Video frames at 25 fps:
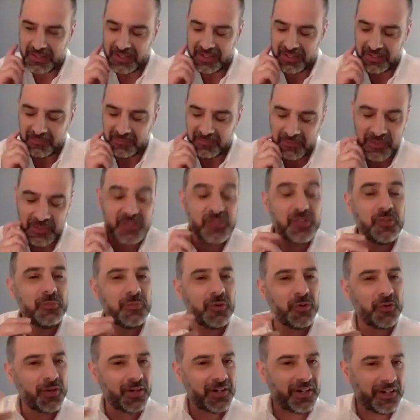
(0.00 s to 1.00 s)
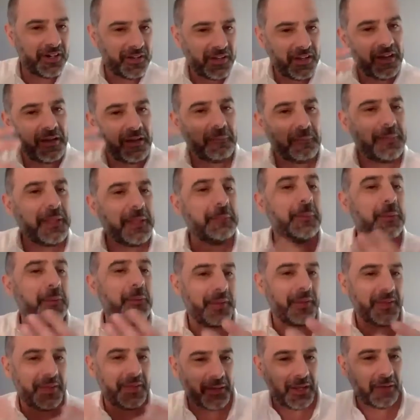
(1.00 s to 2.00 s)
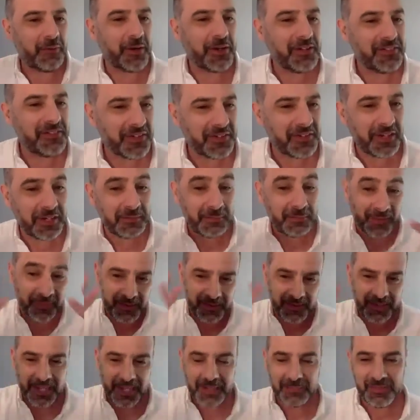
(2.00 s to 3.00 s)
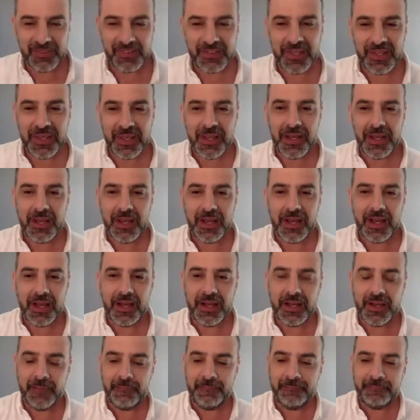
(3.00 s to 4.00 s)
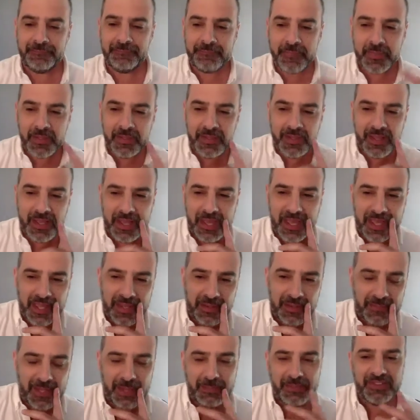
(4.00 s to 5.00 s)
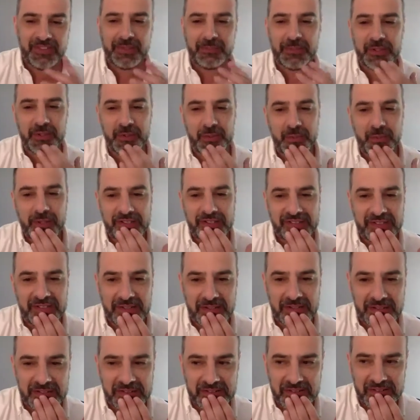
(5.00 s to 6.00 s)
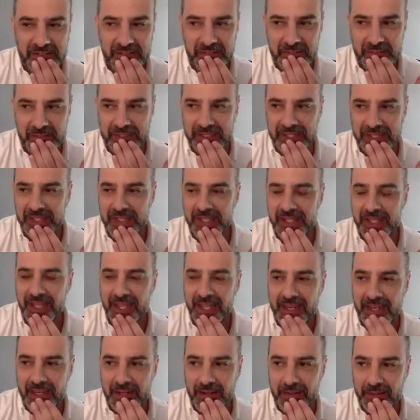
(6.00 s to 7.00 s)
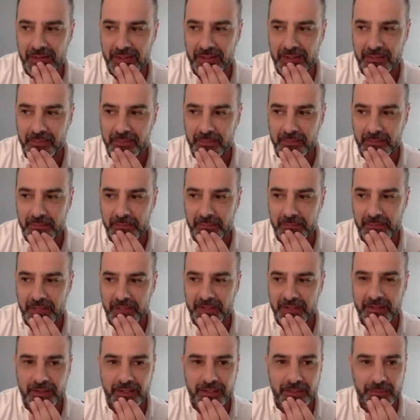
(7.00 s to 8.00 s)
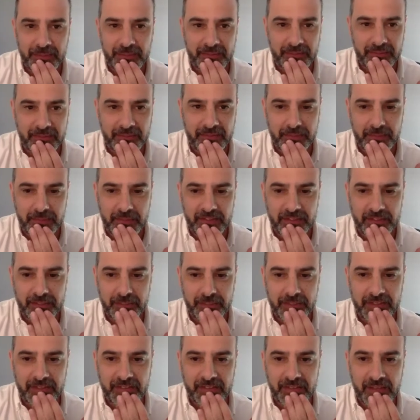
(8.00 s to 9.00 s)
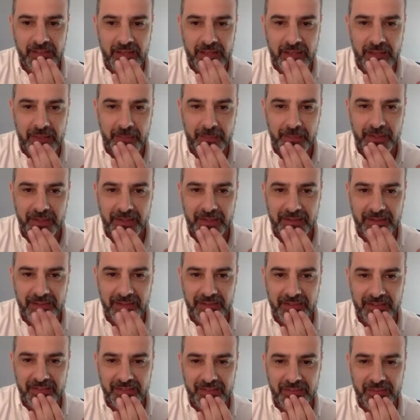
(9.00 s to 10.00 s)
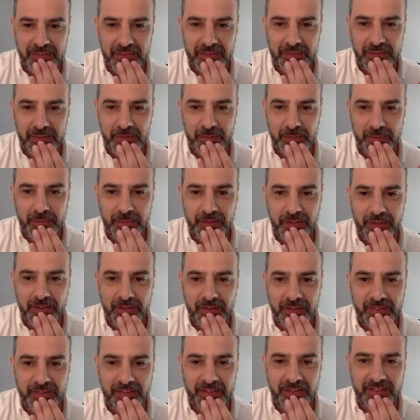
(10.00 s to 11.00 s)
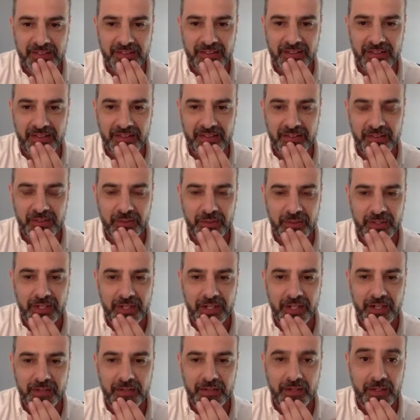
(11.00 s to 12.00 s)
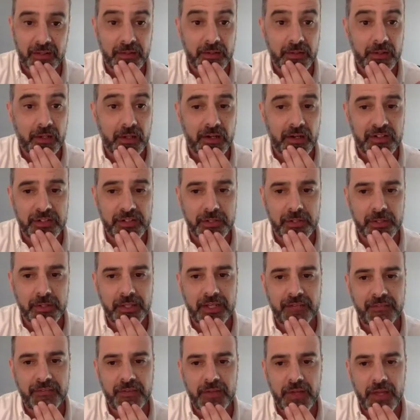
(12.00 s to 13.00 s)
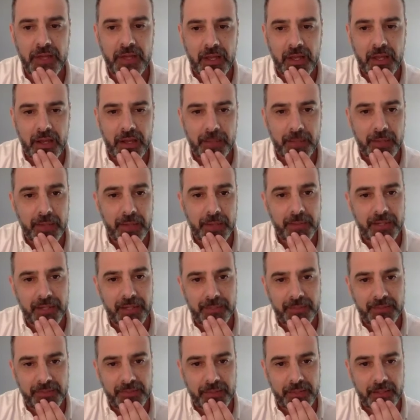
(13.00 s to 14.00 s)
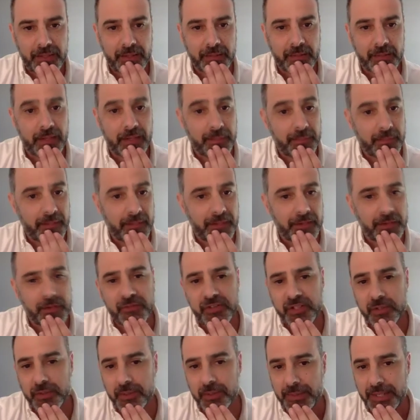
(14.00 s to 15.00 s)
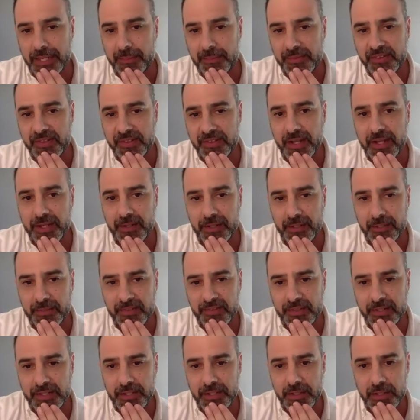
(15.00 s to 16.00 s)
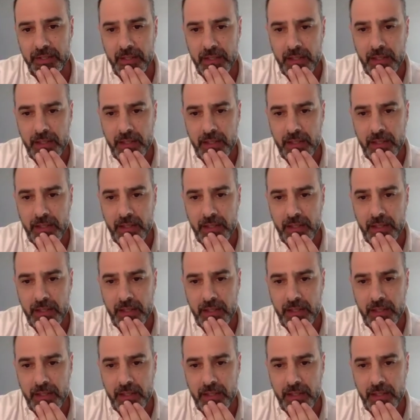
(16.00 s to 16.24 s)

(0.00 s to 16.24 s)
Maybe two more people, and then I want to start talking about the times. And maybe someone who wasn't necessarily hanging out at Mud Club and CBGB's, but certainly loomed large as a New York character and large in your life, Barbara Epstein. Or I don't know if she went to Epstein or Epstein.